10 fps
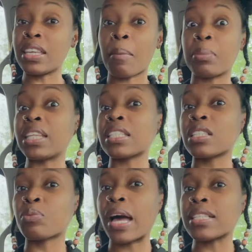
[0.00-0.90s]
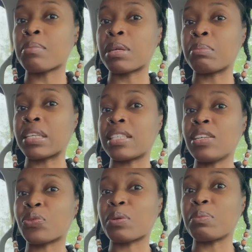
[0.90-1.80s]
but this is why it's a big, big
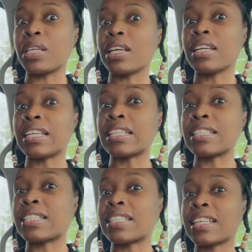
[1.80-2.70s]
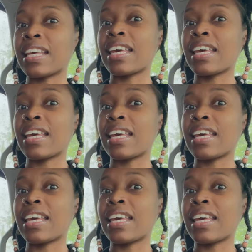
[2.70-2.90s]
secret, because